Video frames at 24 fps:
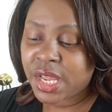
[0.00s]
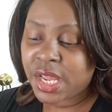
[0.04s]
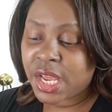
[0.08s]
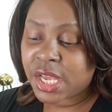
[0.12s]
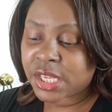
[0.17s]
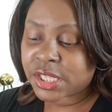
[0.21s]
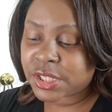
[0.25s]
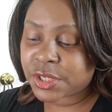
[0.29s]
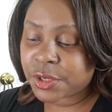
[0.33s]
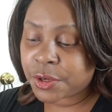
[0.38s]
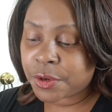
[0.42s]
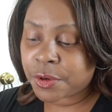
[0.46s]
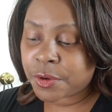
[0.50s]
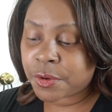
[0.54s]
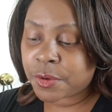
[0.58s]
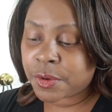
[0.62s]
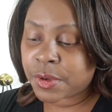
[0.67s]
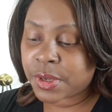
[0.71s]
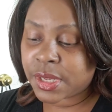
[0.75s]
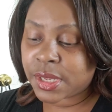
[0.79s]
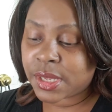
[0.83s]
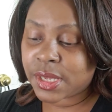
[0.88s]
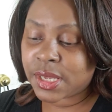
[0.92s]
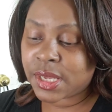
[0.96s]

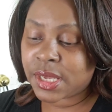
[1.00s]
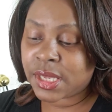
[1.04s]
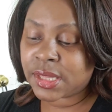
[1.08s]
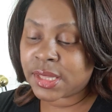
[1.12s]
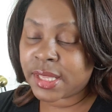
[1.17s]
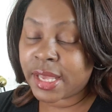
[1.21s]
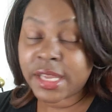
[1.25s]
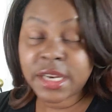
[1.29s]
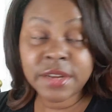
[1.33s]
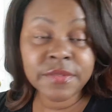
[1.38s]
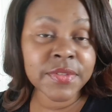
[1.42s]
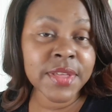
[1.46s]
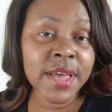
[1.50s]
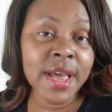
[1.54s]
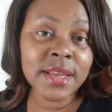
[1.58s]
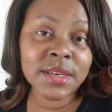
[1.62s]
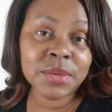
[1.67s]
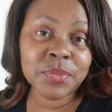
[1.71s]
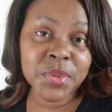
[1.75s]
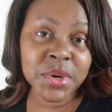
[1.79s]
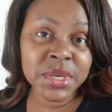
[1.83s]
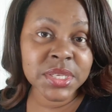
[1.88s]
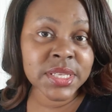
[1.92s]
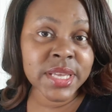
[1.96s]
So in light of
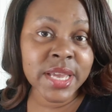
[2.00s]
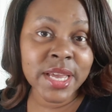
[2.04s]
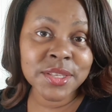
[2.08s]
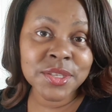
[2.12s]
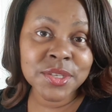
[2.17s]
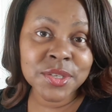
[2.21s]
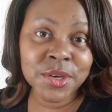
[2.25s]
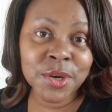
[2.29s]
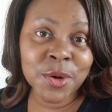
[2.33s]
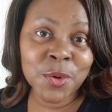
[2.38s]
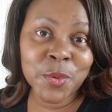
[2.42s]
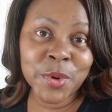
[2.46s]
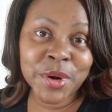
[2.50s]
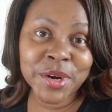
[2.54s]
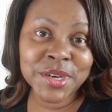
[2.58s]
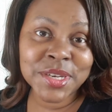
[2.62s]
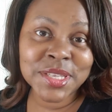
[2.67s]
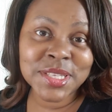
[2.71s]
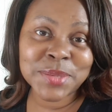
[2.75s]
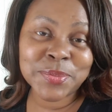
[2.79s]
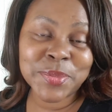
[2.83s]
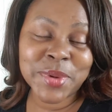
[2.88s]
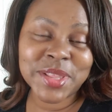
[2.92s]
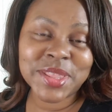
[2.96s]
that, Breast Cancer
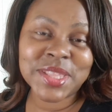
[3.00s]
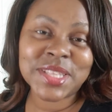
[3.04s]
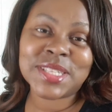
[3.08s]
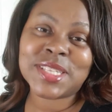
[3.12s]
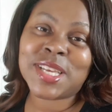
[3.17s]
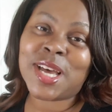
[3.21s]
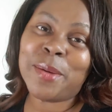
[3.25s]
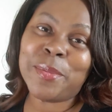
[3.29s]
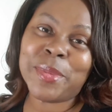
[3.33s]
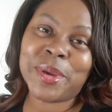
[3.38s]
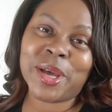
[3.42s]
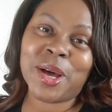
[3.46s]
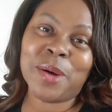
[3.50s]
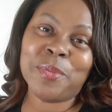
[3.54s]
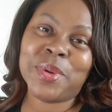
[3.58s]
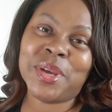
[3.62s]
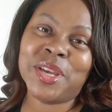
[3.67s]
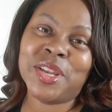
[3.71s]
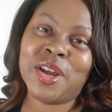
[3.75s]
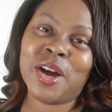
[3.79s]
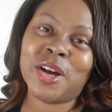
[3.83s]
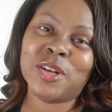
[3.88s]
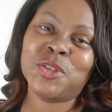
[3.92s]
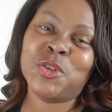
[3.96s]
Awareness Month is coming up
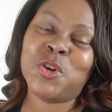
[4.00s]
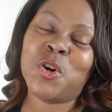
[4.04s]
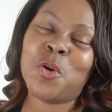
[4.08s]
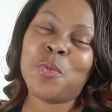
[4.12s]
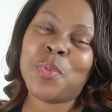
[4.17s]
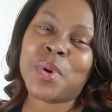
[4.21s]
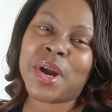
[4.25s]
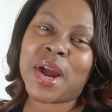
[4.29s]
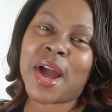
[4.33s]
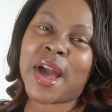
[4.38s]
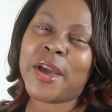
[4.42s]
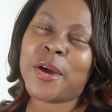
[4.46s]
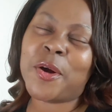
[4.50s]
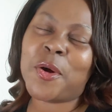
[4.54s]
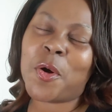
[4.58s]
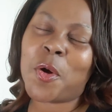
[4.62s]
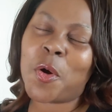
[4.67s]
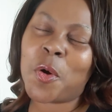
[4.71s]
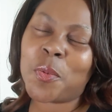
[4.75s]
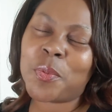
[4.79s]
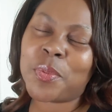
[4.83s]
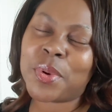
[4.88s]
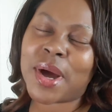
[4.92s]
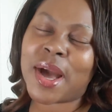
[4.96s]
in October. I
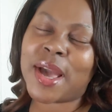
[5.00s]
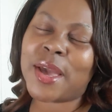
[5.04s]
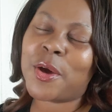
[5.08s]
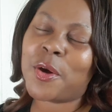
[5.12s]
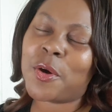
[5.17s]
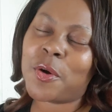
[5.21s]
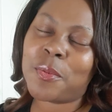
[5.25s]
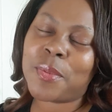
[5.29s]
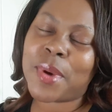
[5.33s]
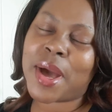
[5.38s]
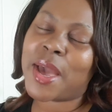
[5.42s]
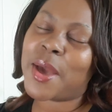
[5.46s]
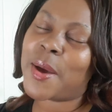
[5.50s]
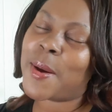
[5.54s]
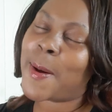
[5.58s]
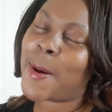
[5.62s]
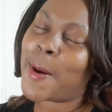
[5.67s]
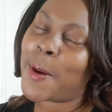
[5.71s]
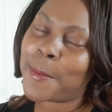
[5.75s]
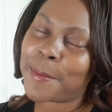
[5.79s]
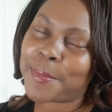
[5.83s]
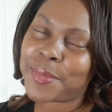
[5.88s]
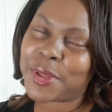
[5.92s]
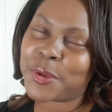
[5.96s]
hope
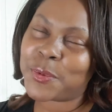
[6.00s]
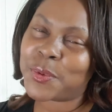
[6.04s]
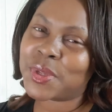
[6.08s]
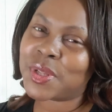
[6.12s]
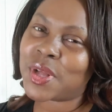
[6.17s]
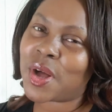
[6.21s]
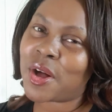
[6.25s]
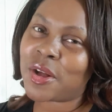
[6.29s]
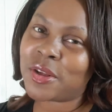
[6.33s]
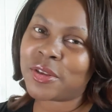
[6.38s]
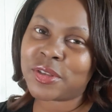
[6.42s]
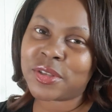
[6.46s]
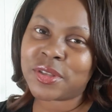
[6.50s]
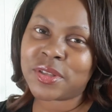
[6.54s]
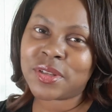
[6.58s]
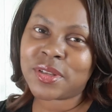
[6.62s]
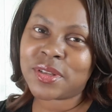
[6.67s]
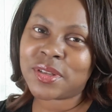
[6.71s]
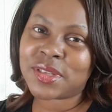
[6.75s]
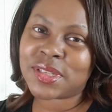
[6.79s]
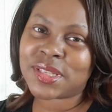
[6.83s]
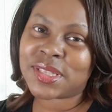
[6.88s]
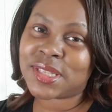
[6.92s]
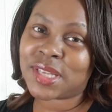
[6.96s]
you will
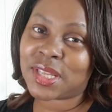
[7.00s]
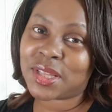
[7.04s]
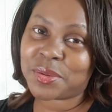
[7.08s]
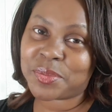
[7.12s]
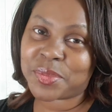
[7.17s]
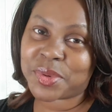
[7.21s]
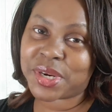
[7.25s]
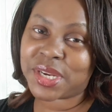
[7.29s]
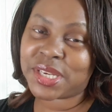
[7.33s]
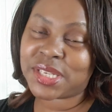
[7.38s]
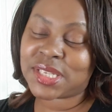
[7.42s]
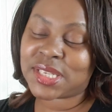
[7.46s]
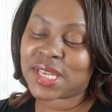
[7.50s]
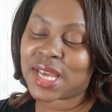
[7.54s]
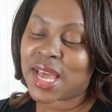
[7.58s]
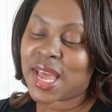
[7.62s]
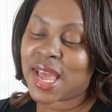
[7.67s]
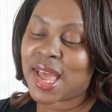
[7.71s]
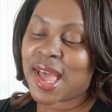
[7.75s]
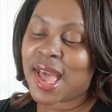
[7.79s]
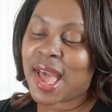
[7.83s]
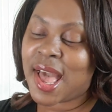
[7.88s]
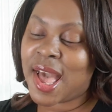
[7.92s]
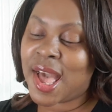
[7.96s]
all celebrate.
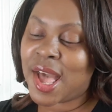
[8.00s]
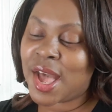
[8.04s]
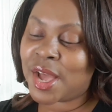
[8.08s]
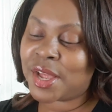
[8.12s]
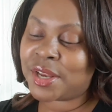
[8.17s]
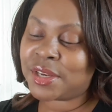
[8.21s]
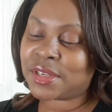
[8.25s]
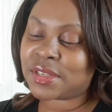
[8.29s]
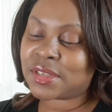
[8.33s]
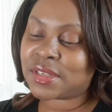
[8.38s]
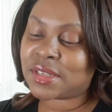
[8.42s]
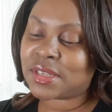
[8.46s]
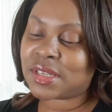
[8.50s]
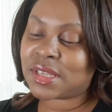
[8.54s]
And